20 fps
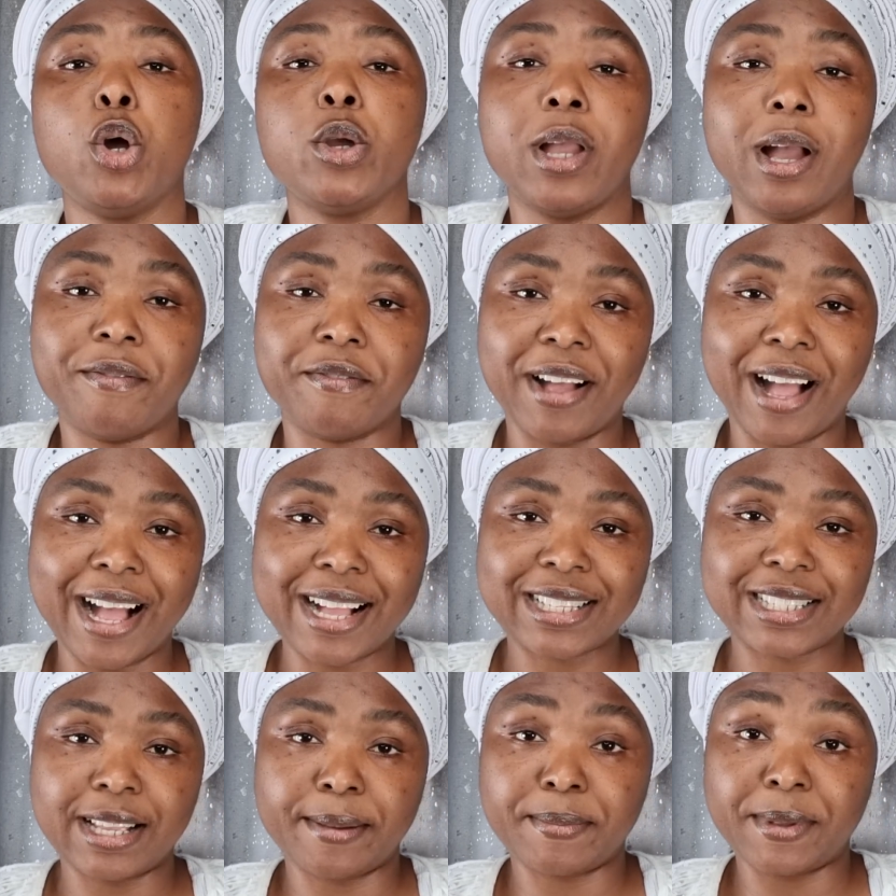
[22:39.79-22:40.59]
you haven't
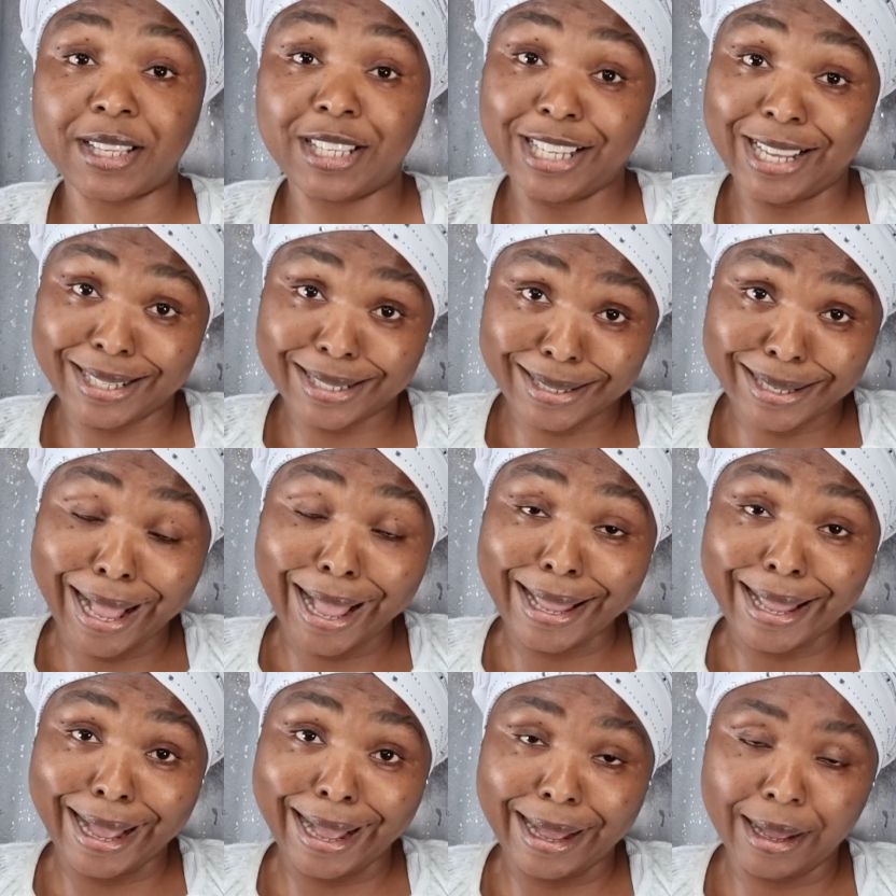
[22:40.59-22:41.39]
accepted
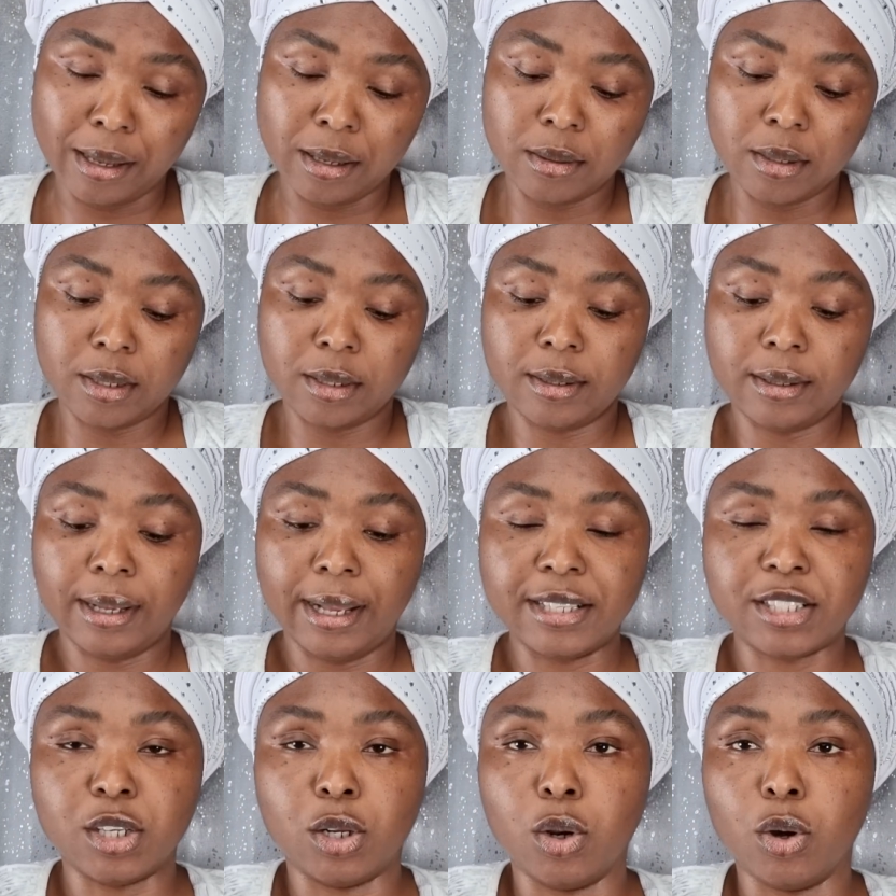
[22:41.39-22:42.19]
Yeshayah
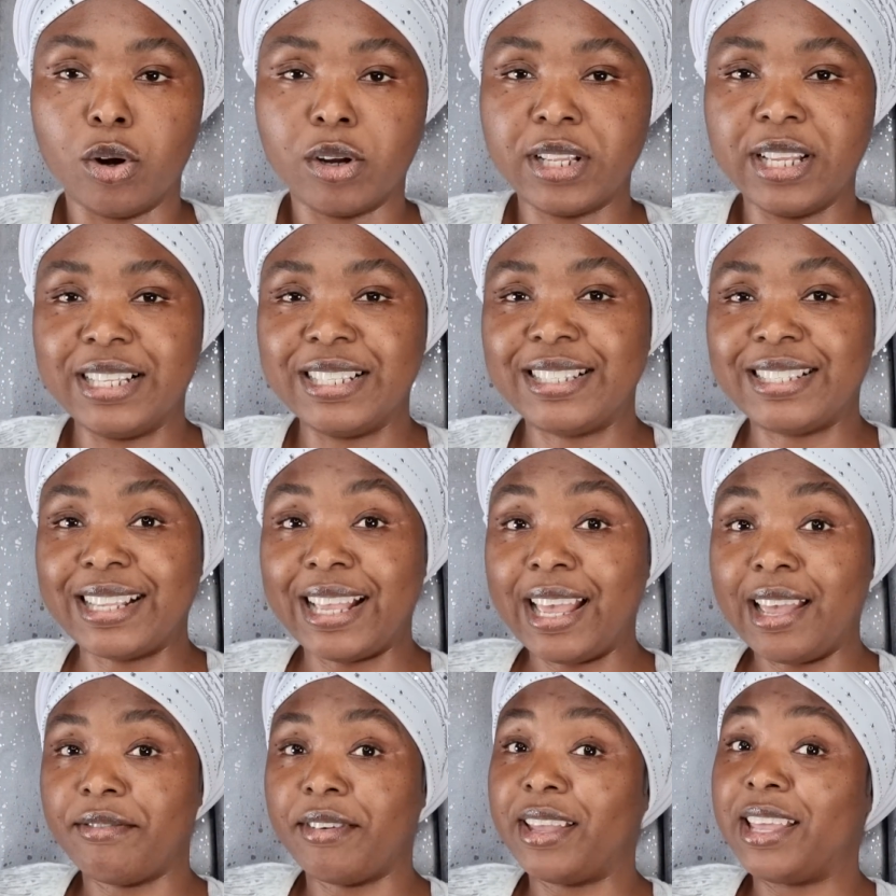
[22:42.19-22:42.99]
as the Lord and
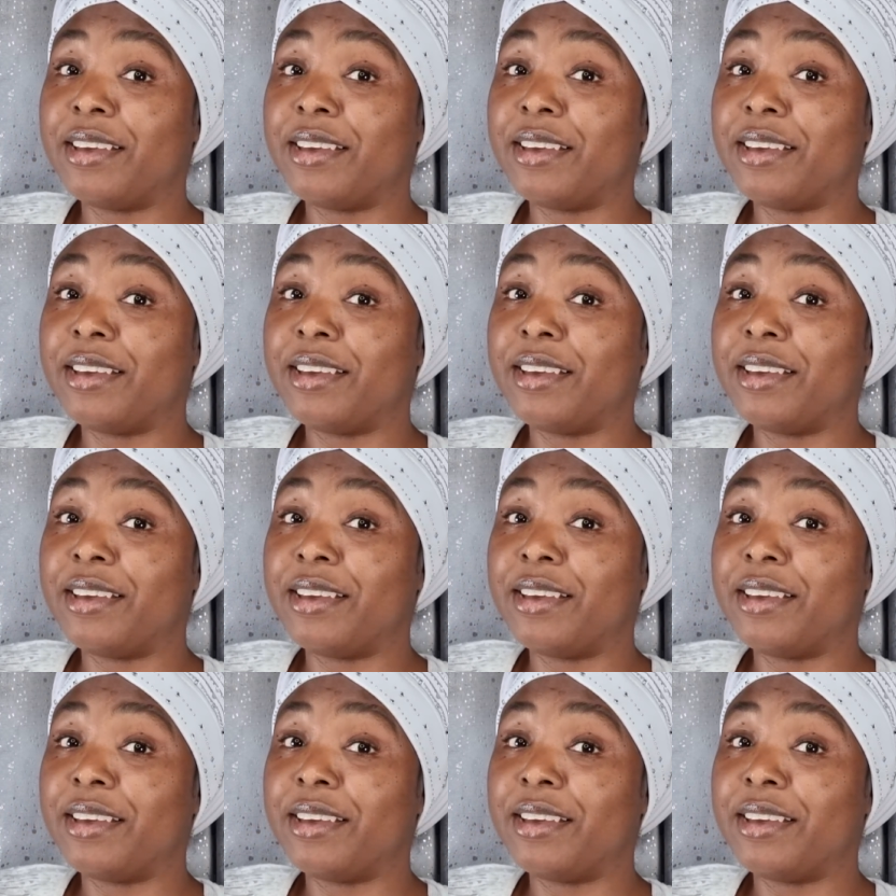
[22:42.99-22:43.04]
Savior.